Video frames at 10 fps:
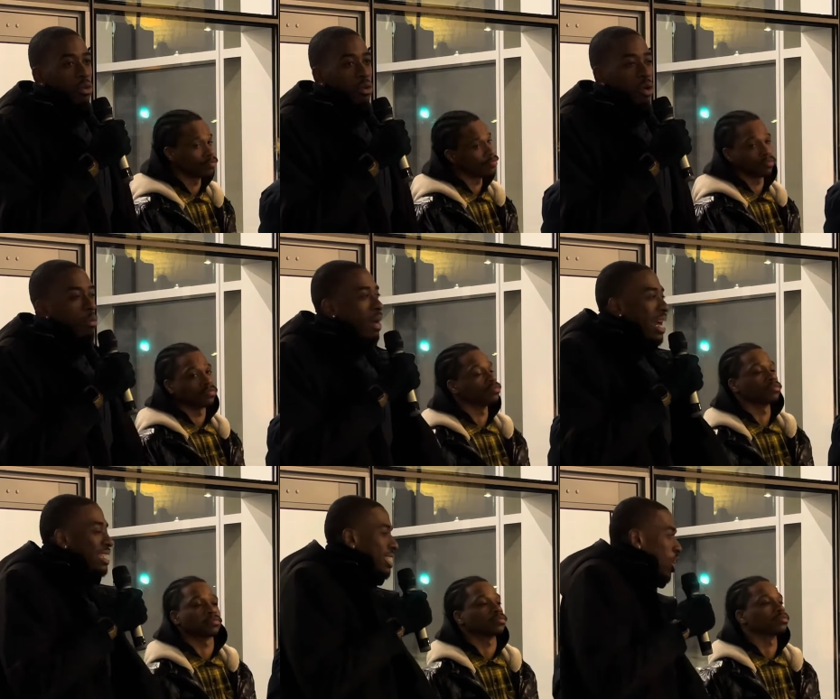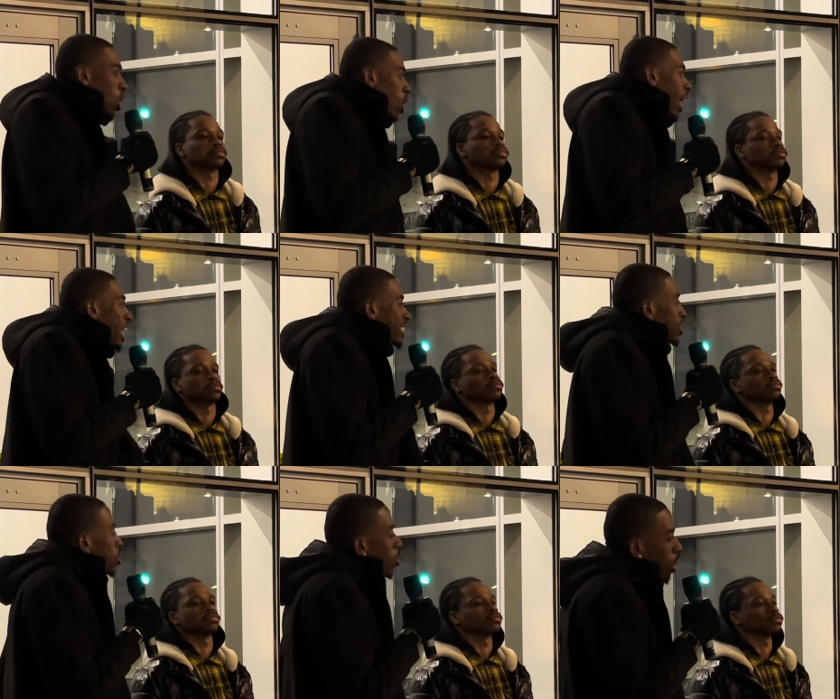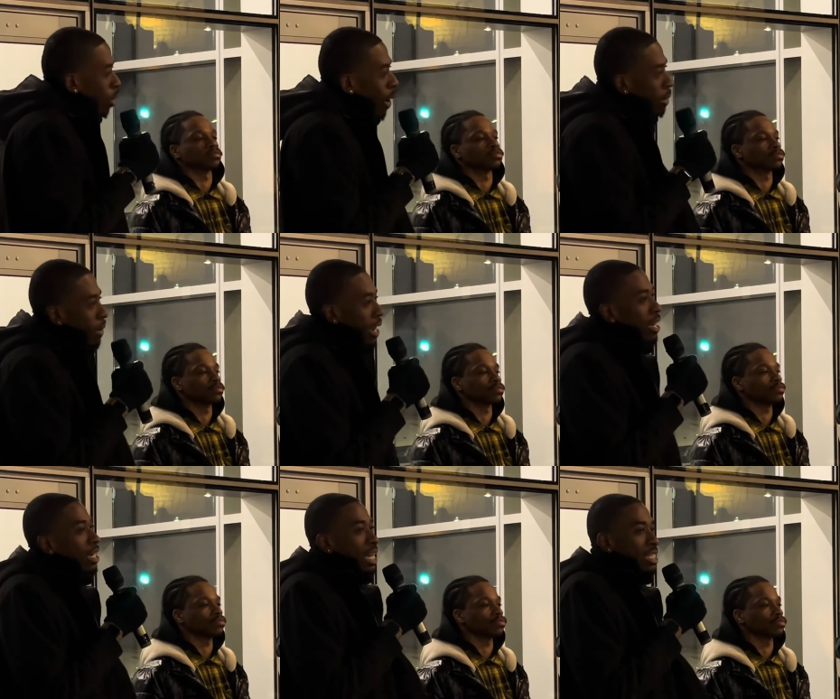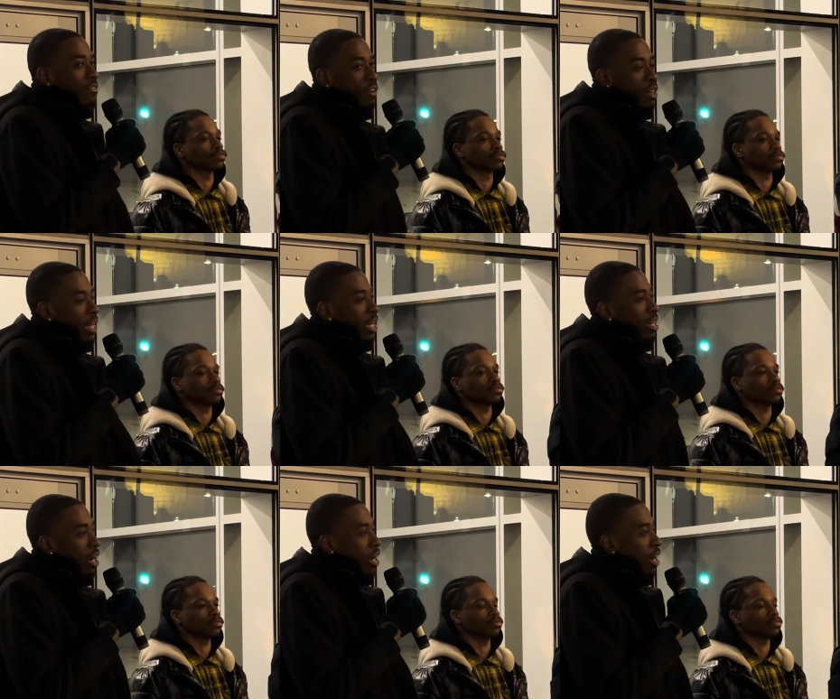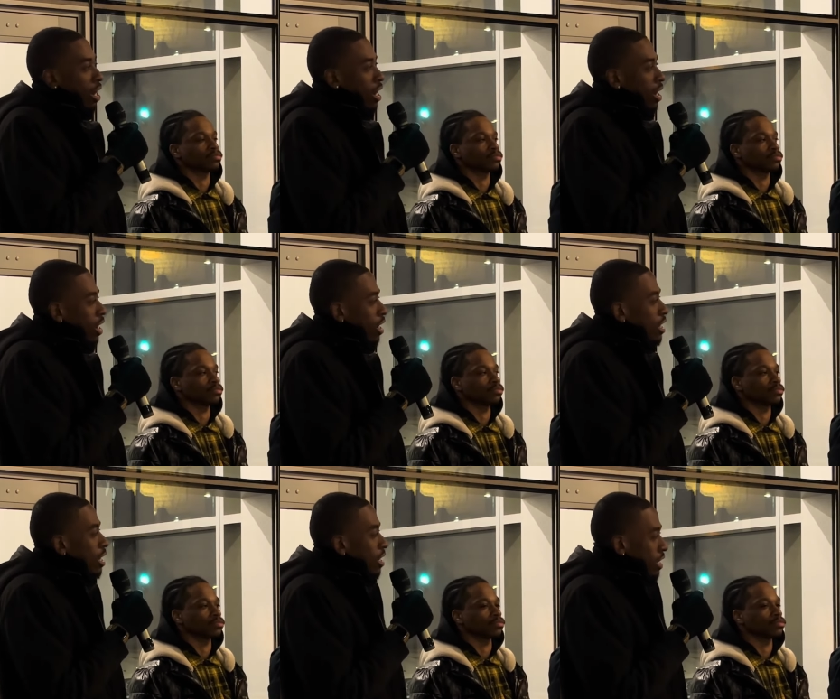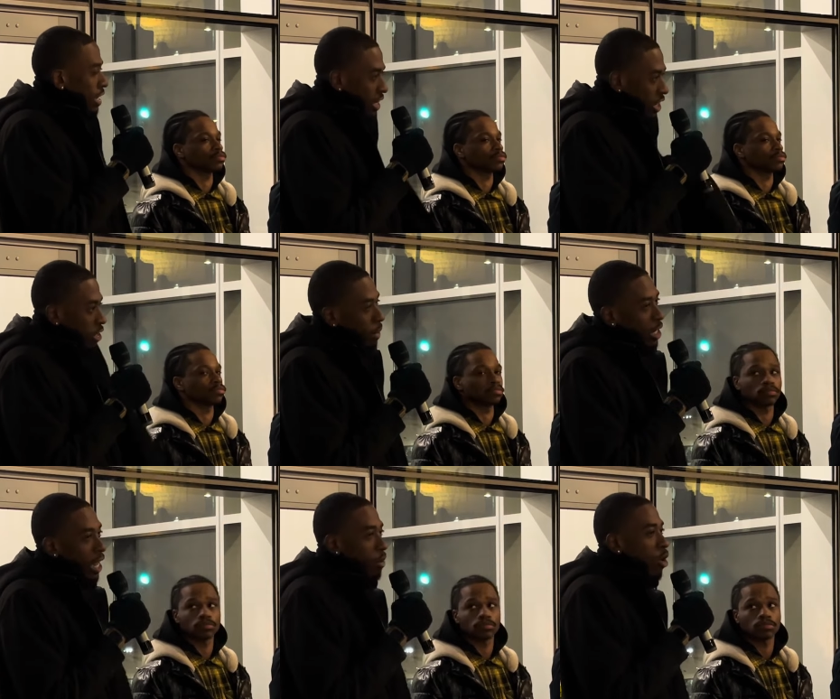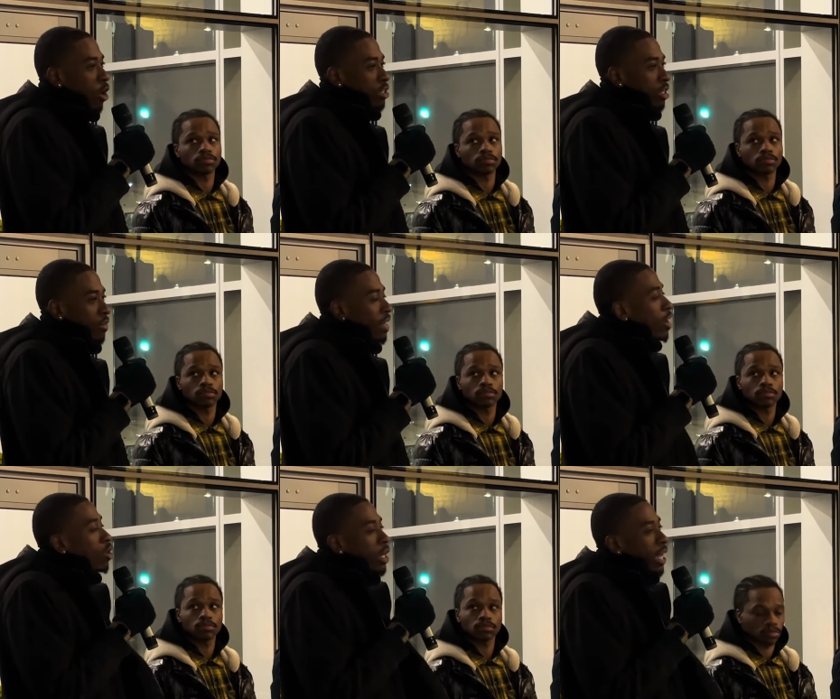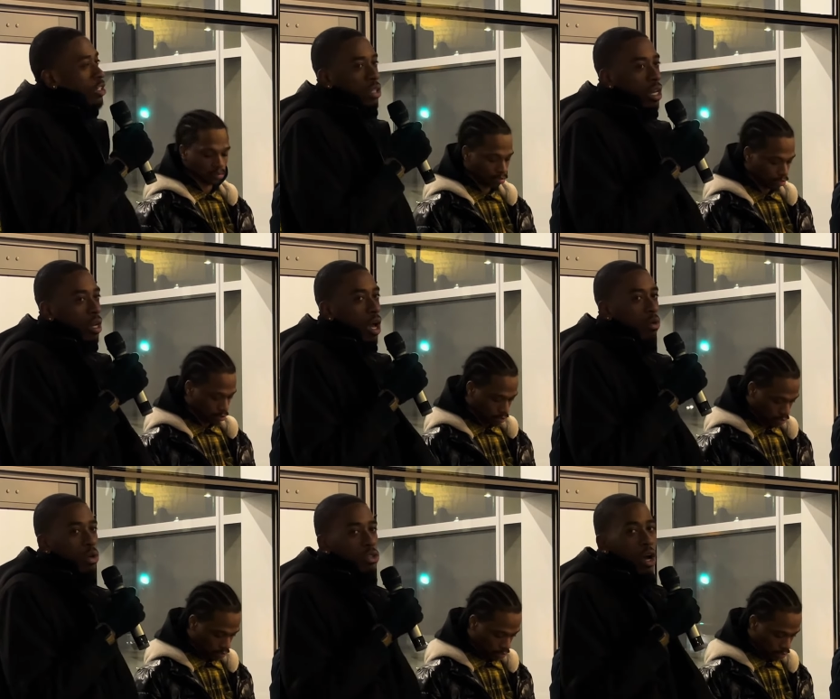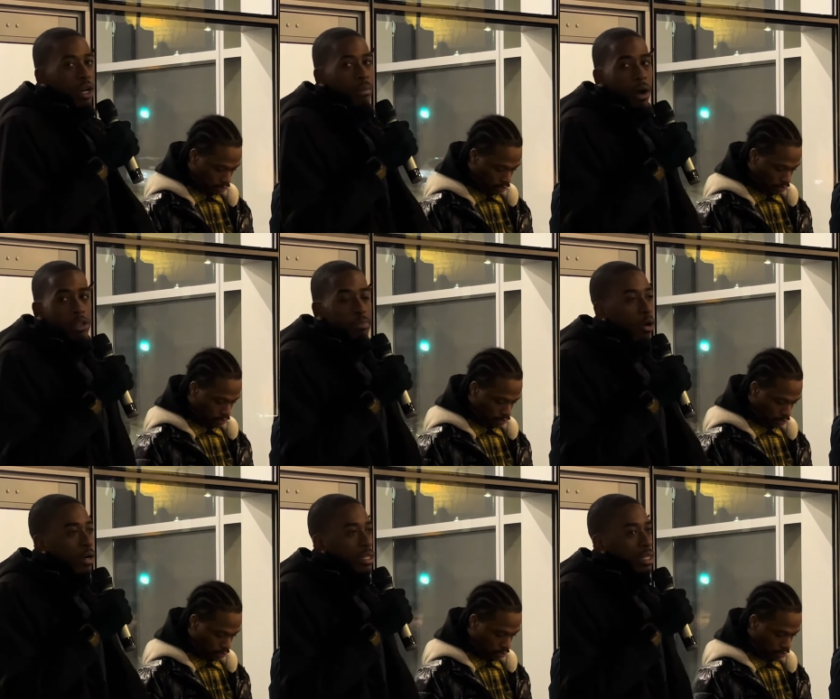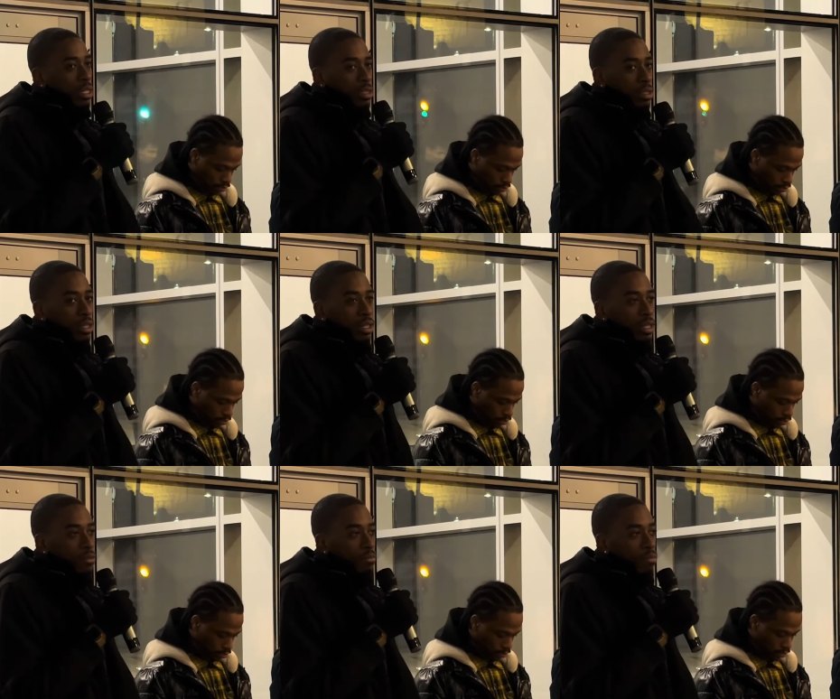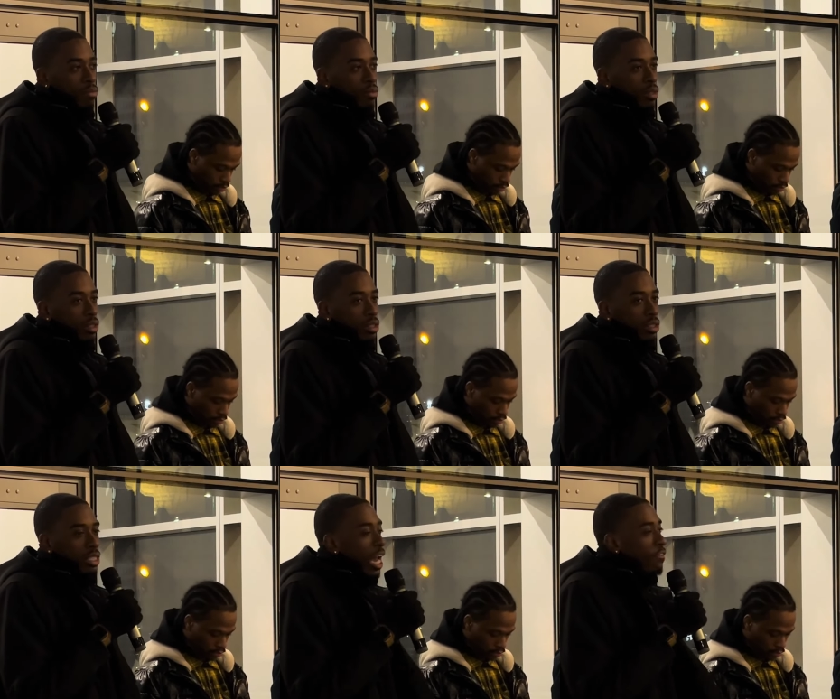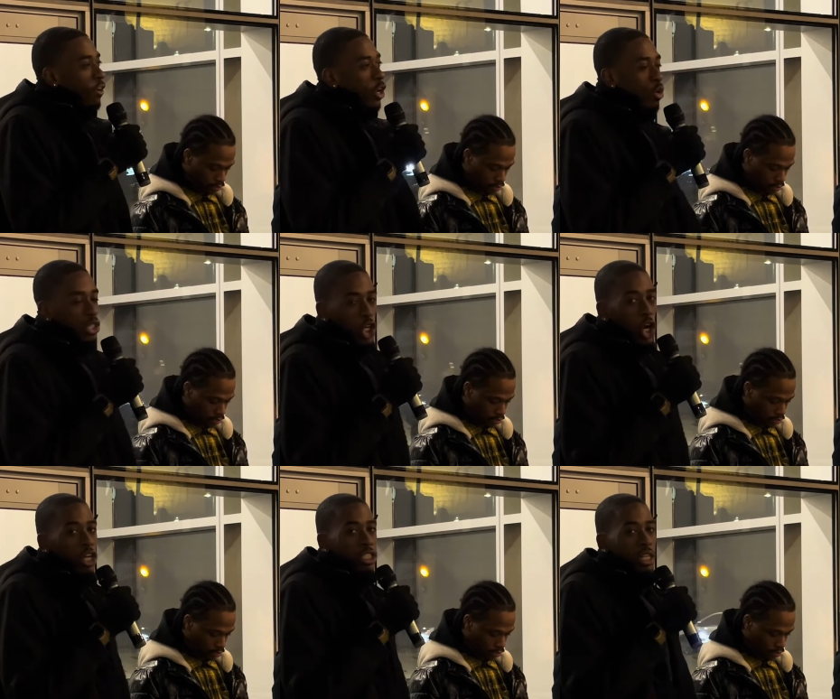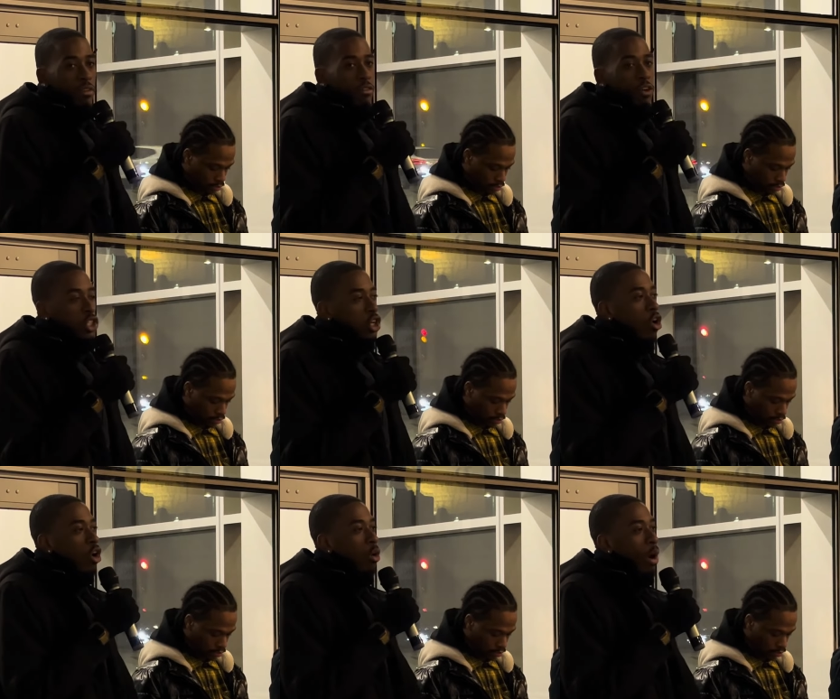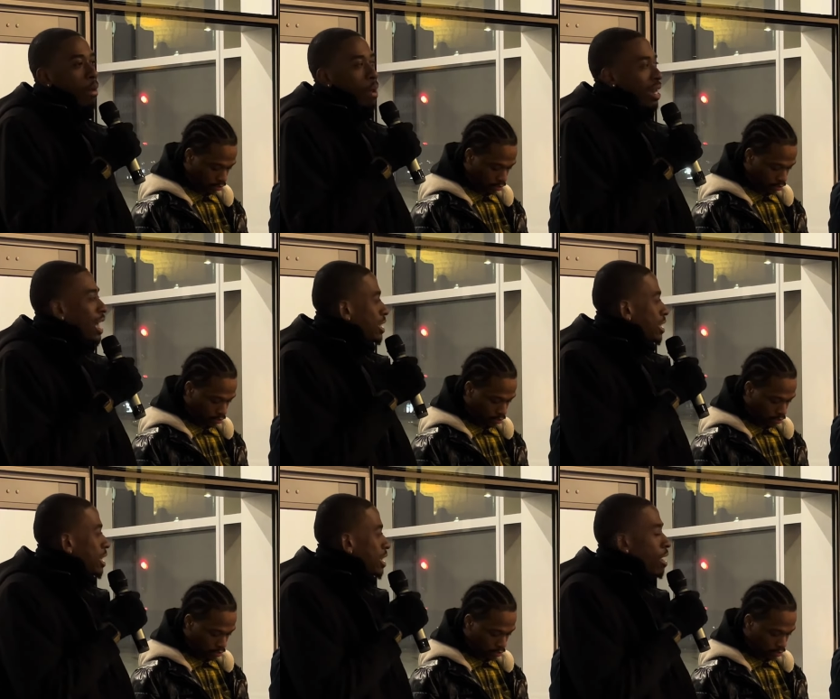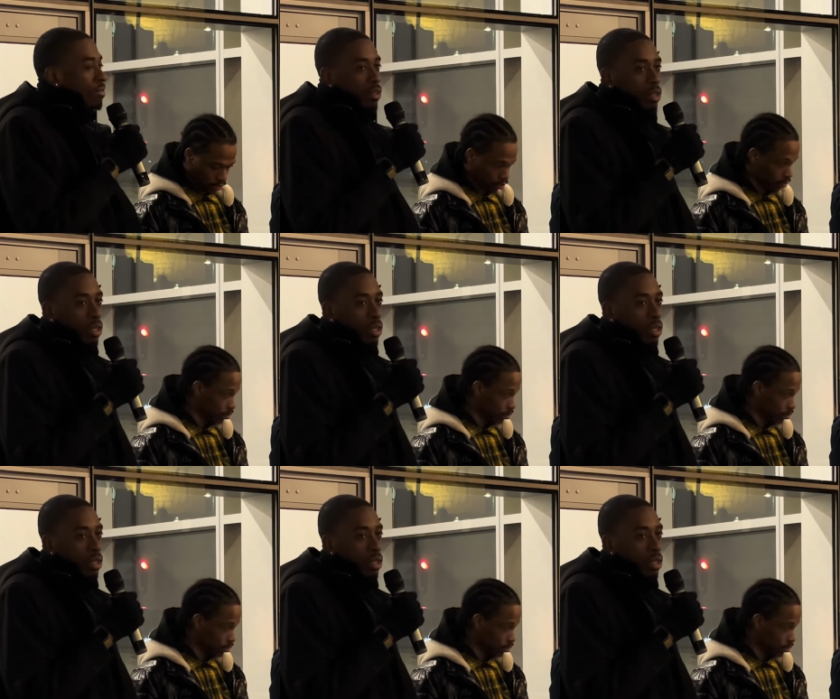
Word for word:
Speaker 1: What do you mean that's just a cost? Ask the so-called white man, does he feel like uh, uh, uh, uh, uh there should be a damn cost to living? He gonna look at you like, nah, what are you talking about? I was born into this. Right. Jake, for you, it's a cost of living. For the so-called white man, that's just his heaven.